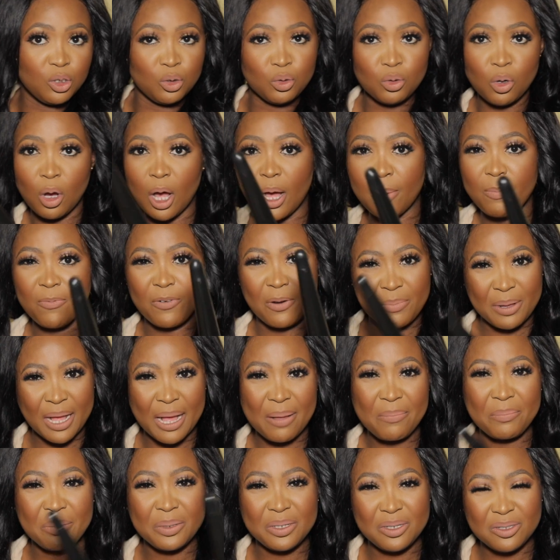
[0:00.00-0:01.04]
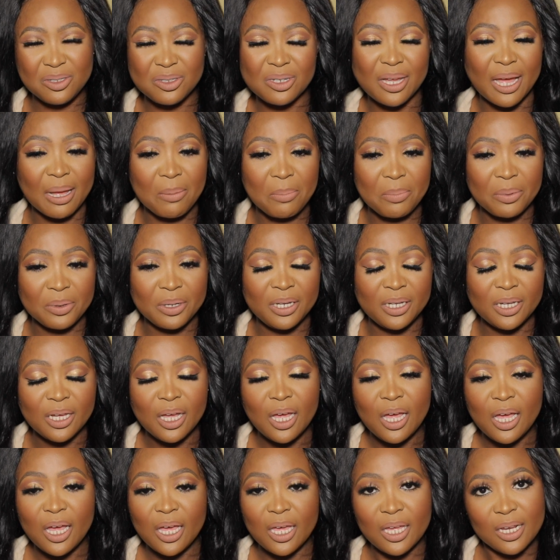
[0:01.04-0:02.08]
do hop from company to company.
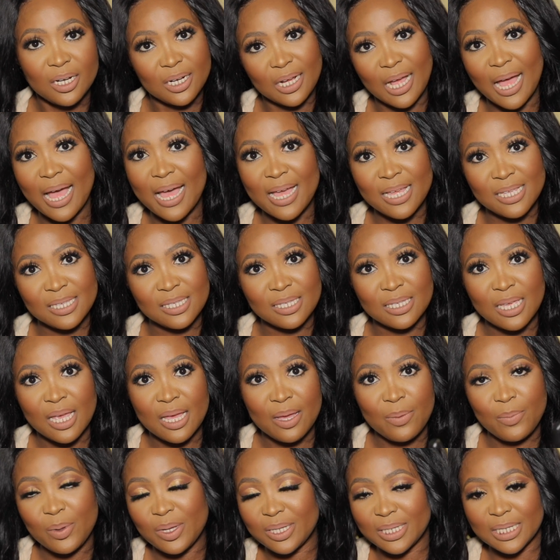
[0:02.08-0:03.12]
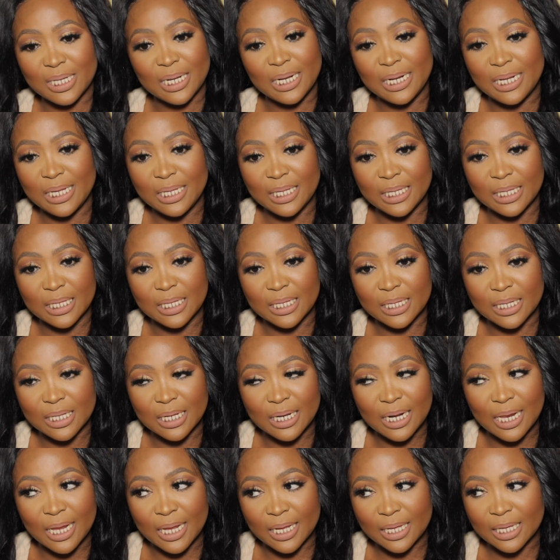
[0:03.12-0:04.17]
And guys, basically,
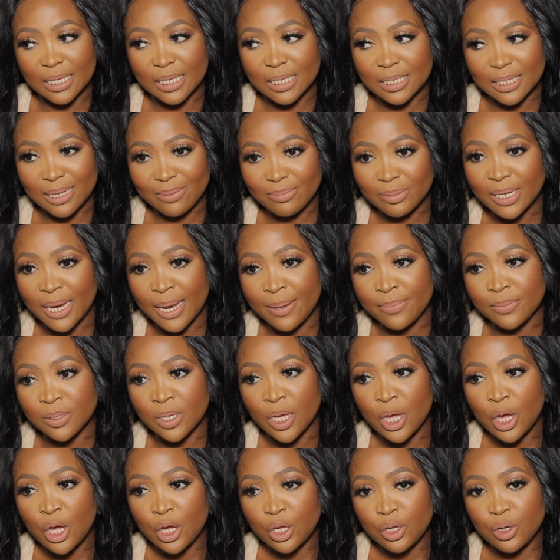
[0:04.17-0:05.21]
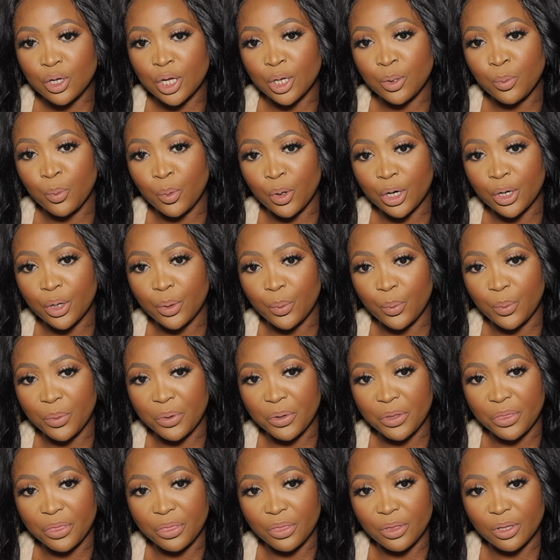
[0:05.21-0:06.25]
like, sometimes you can work
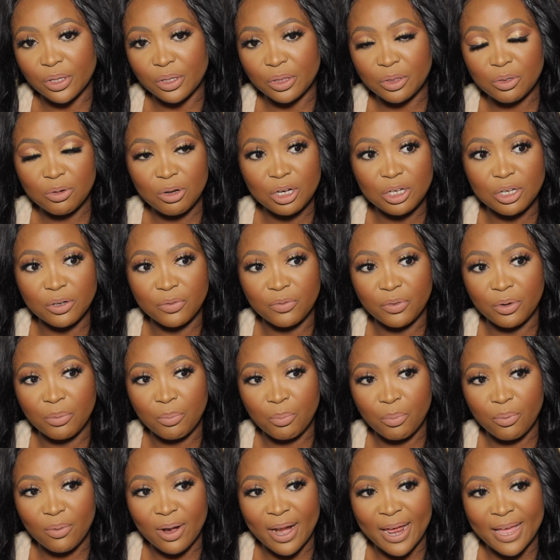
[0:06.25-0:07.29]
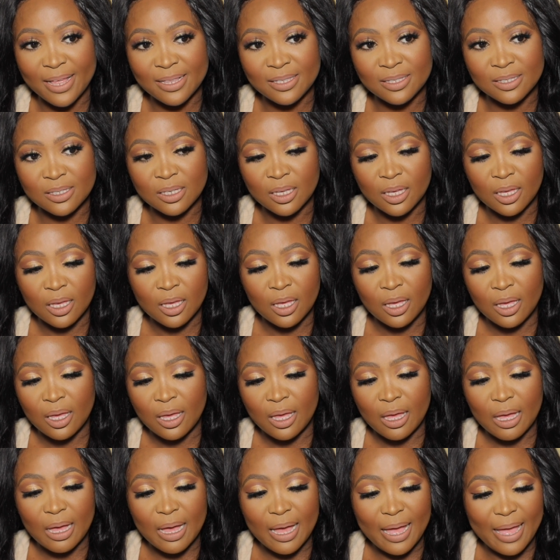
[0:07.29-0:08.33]
with 3 different brands
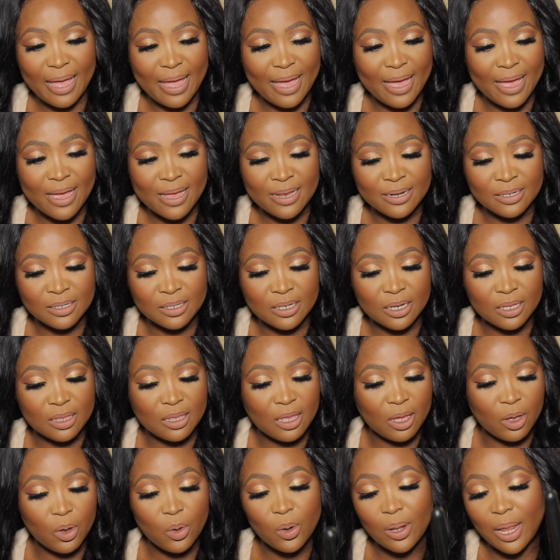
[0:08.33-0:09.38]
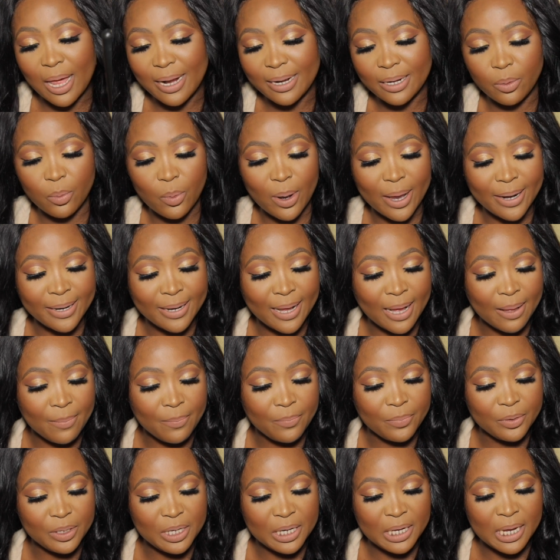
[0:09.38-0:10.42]
and they're all under one
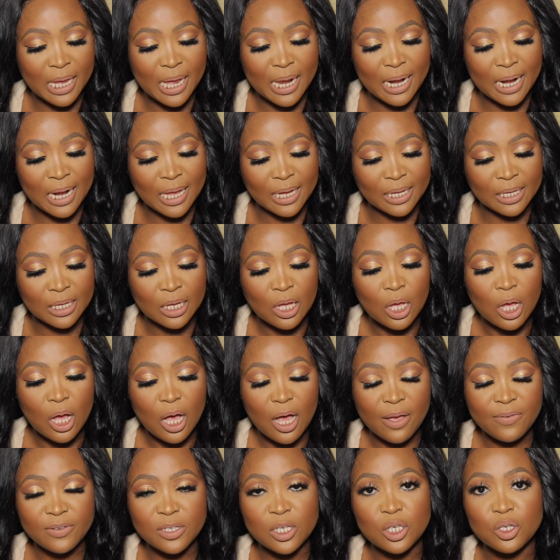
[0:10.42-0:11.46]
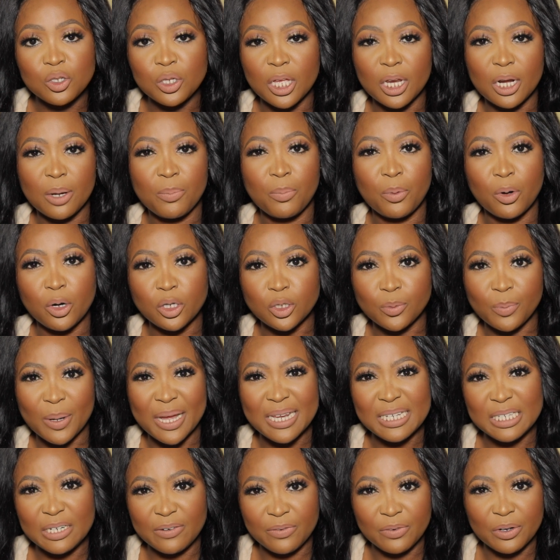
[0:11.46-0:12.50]
company, and like obviously you get approached by
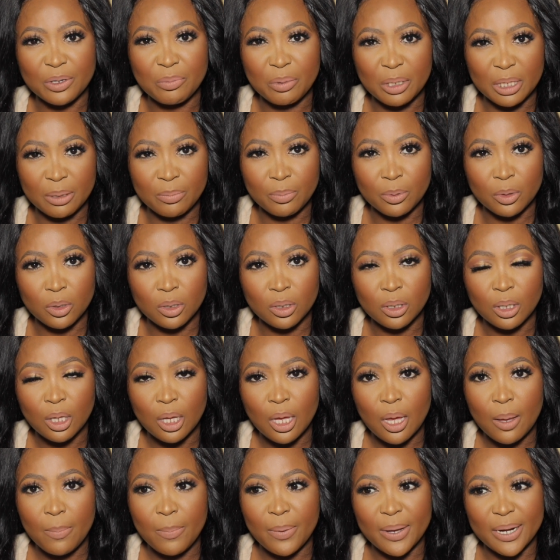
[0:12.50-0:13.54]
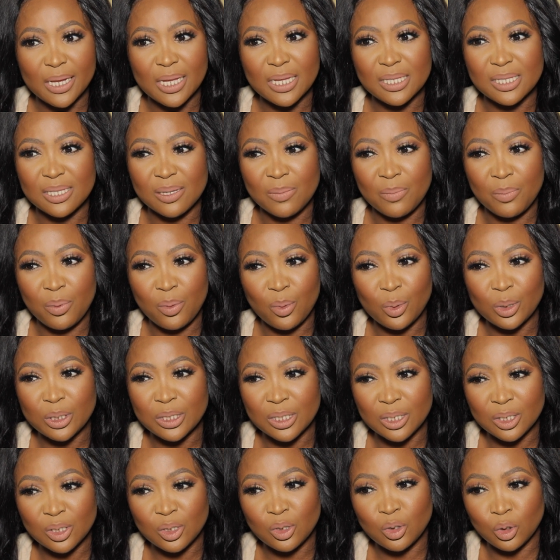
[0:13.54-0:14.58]
different people, but it's
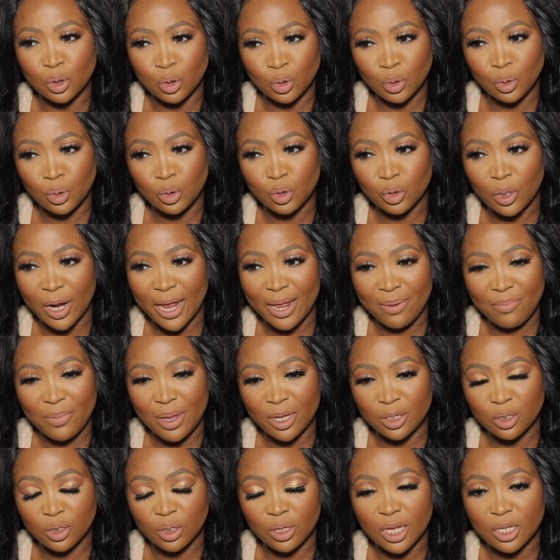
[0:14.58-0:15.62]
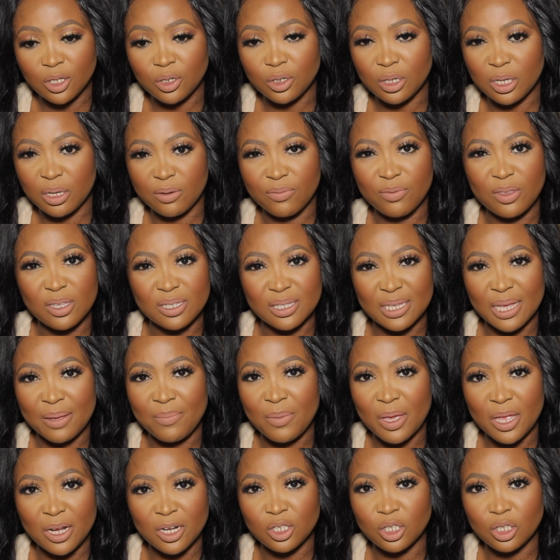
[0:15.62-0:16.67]
important to try and make sure that you give the same
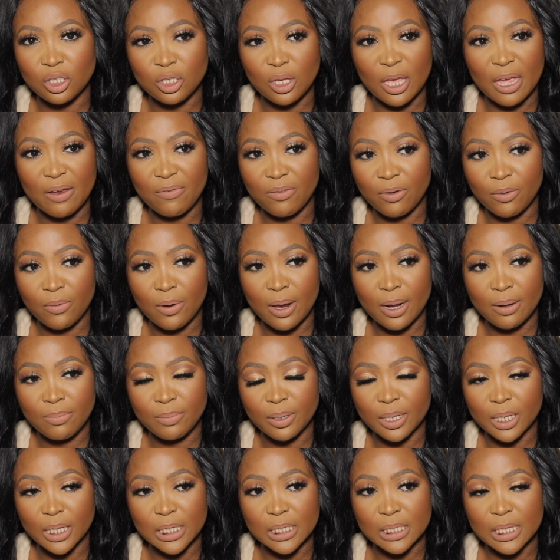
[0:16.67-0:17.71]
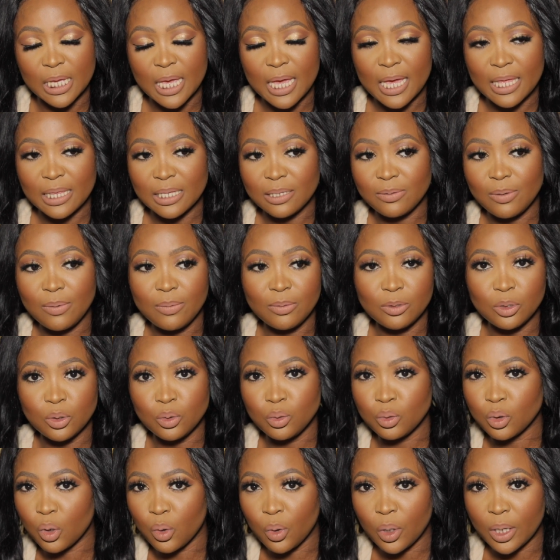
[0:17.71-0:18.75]
energy to everyone, because these people do
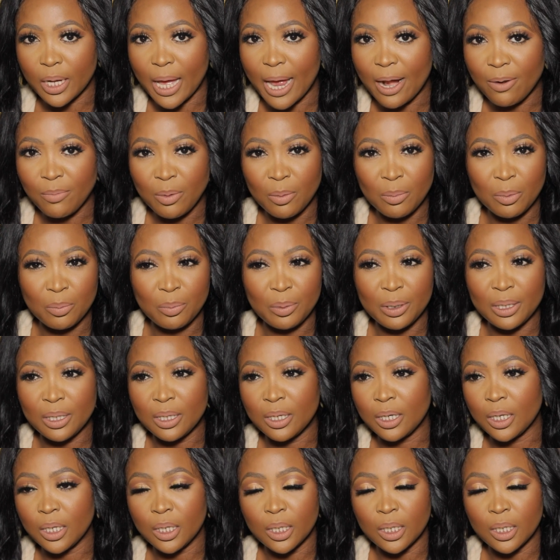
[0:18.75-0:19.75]
talk. I remember being